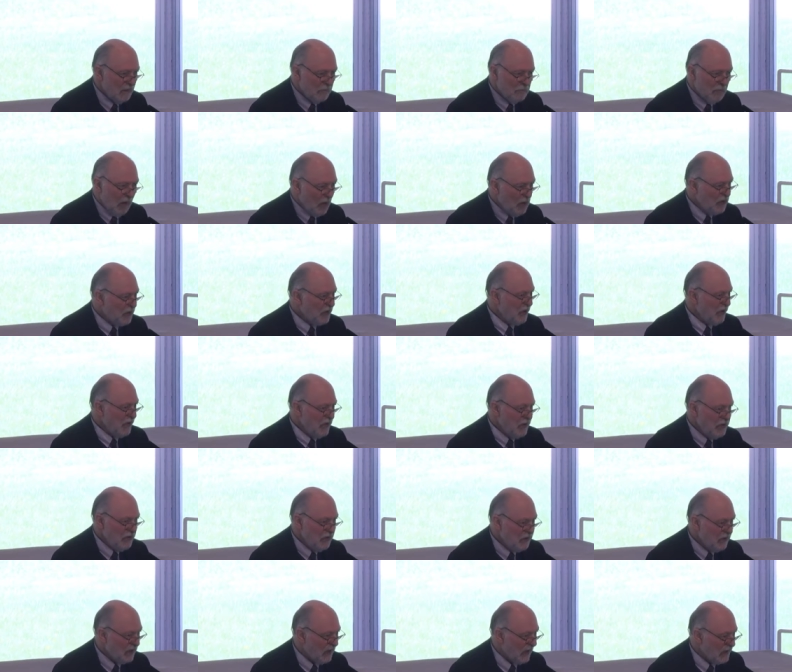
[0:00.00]
most of the
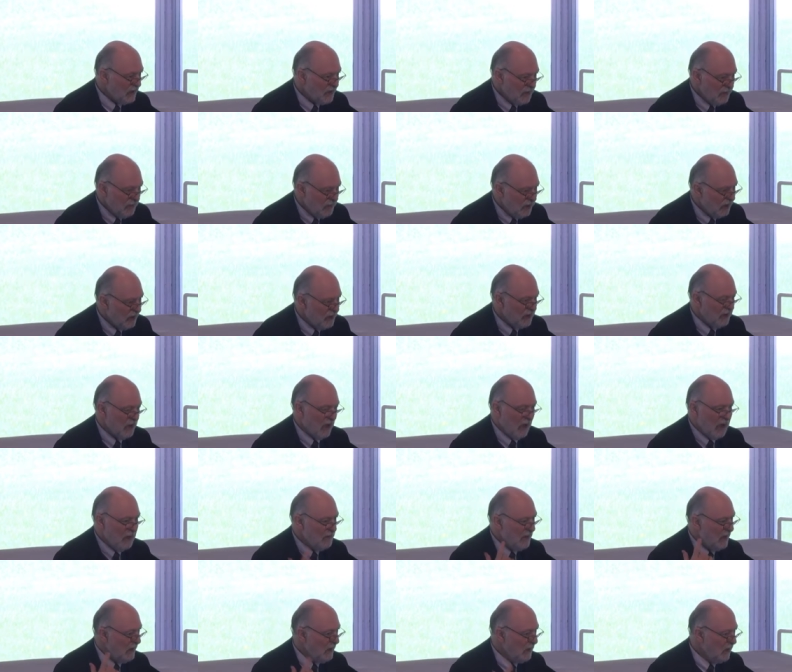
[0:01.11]
New Testament is
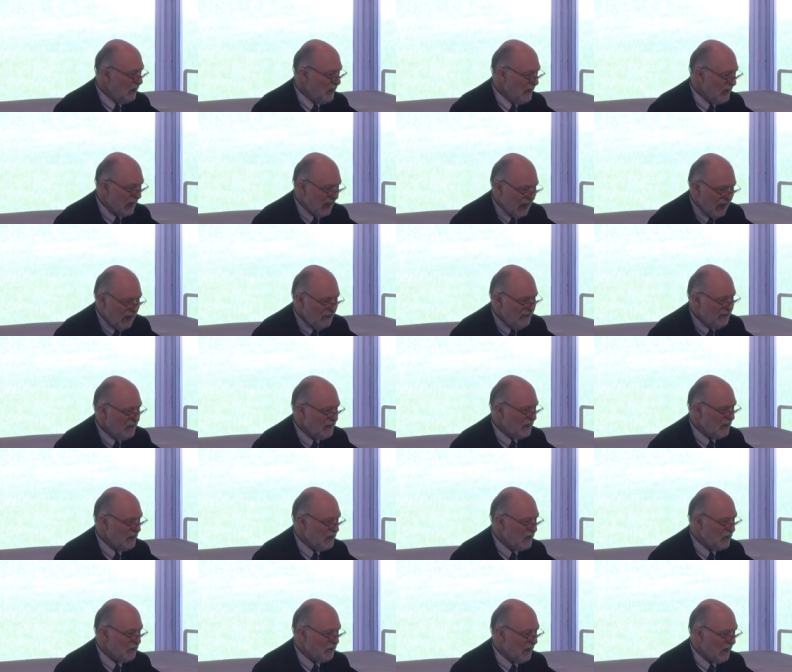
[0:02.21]
not about going to heaven,
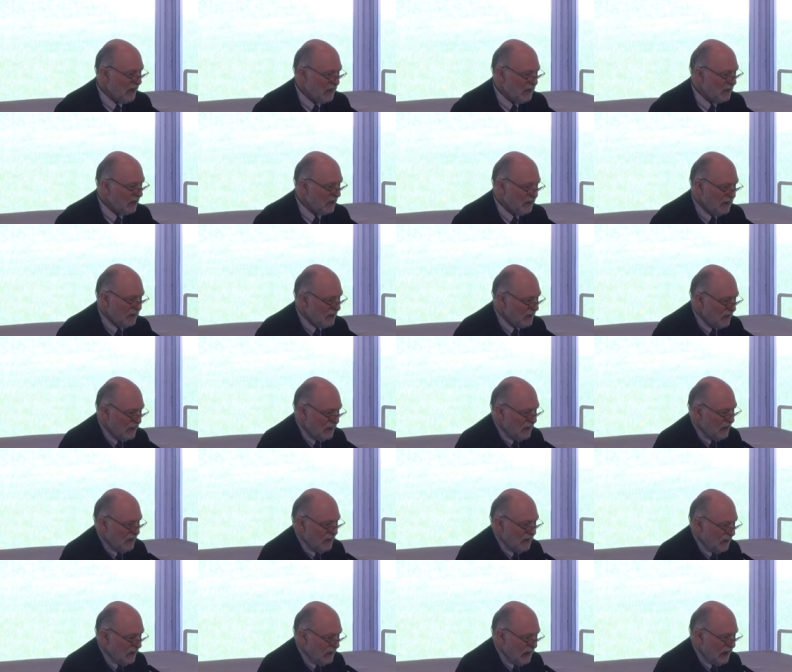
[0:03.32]
it's about
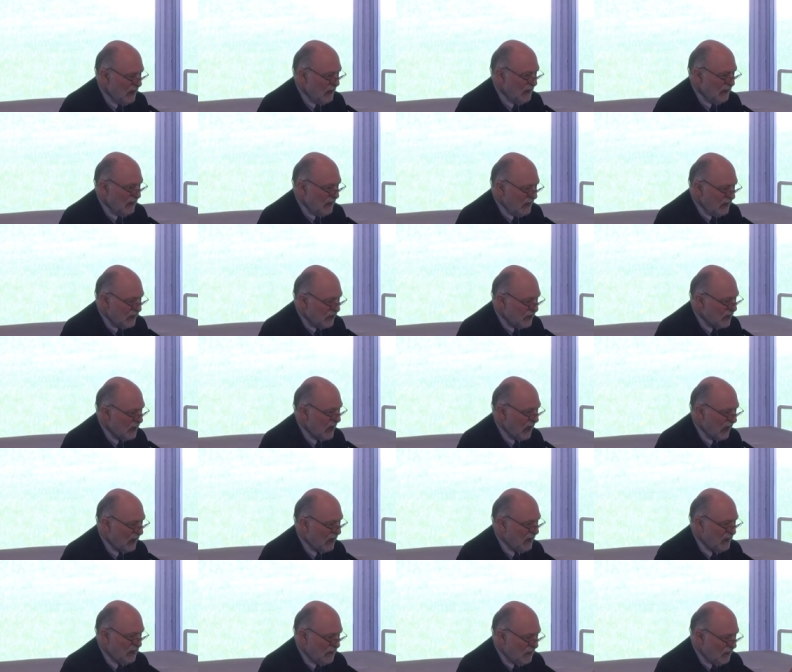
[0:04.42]
healing the
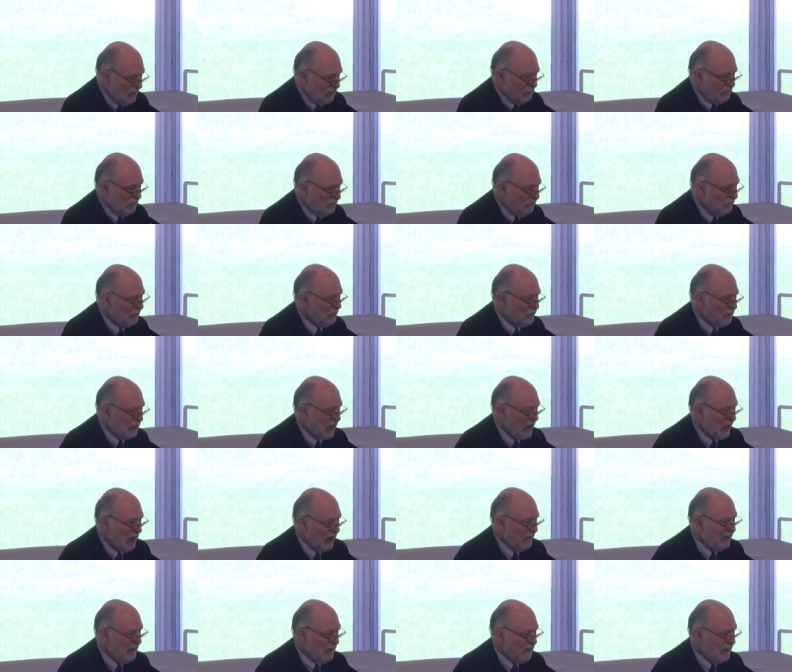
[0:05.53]
sick and
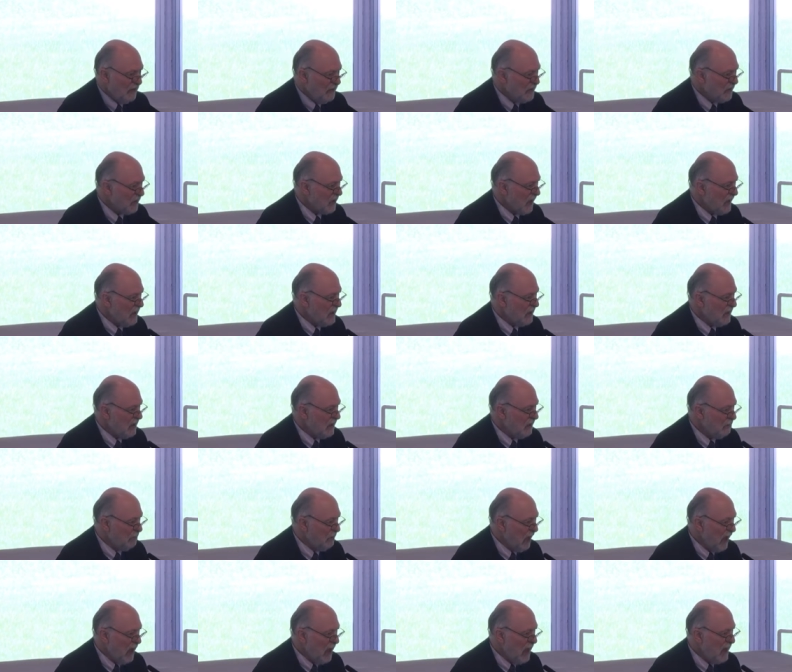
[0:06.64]
recovering of sight to the
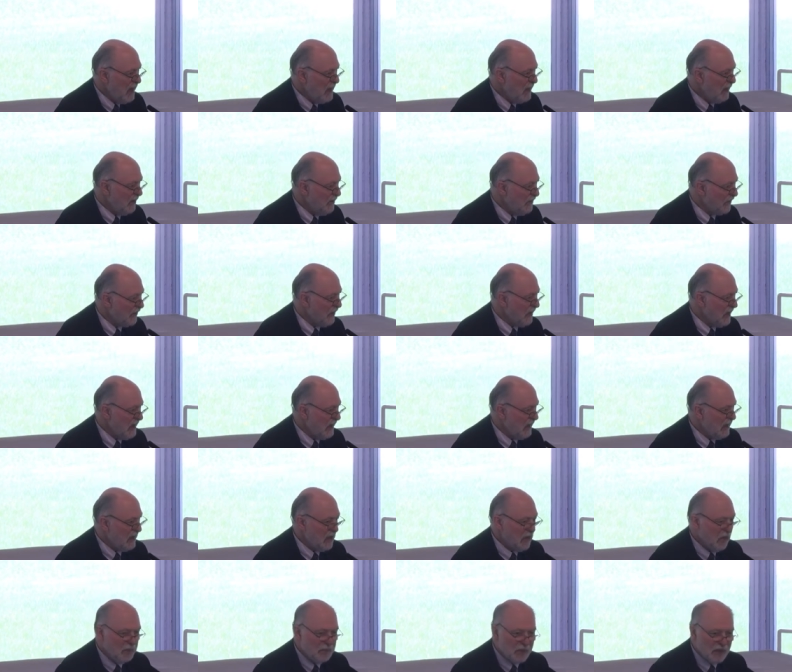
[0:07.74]
blind and freeing
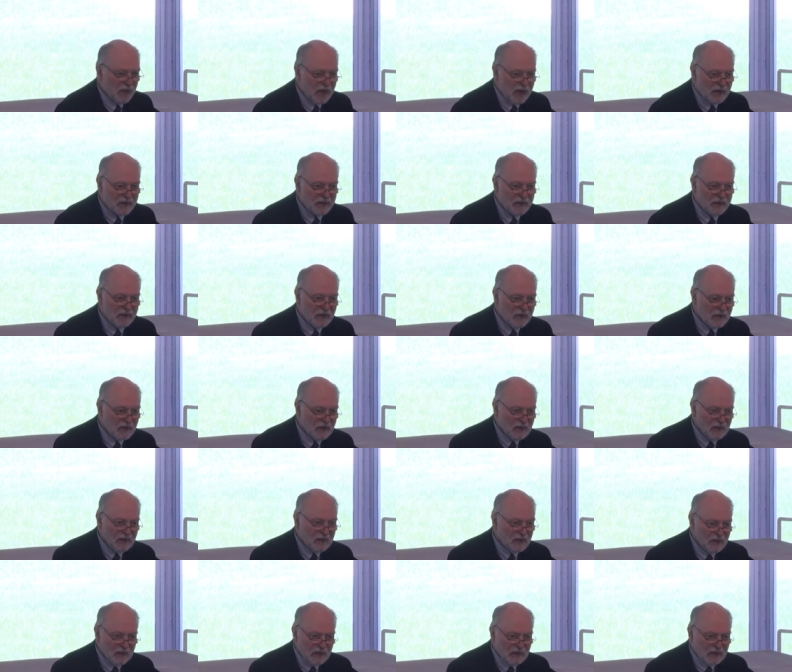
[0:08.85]
the oppressed,
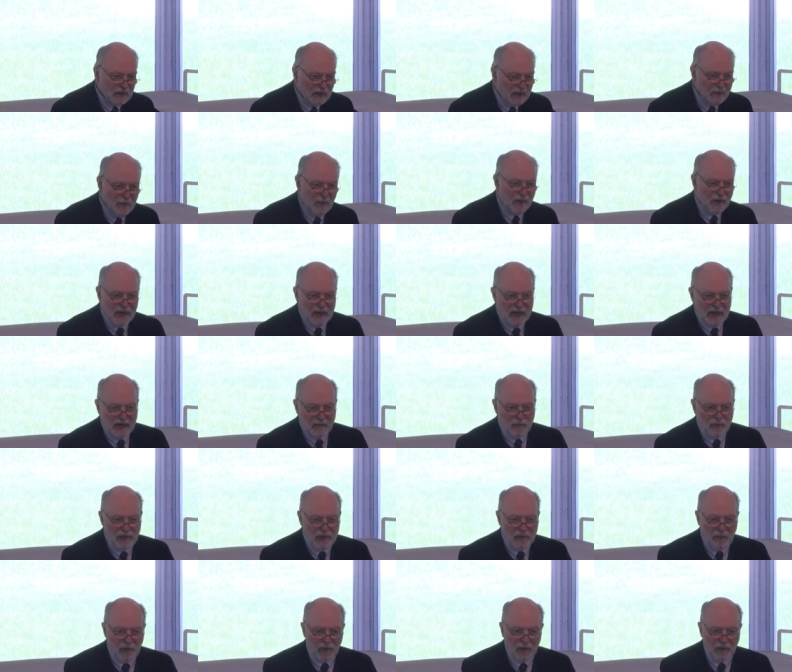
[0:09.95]
liberating
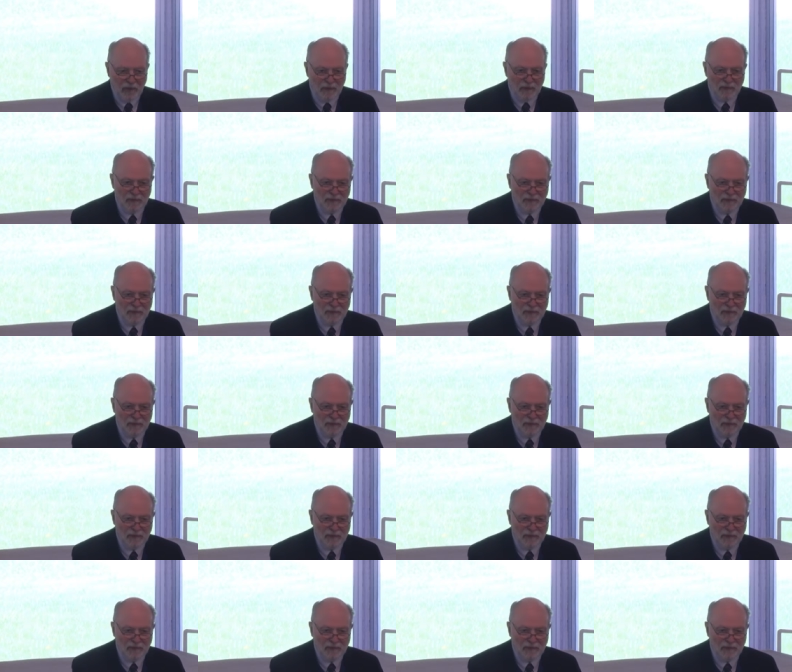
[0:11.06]
people,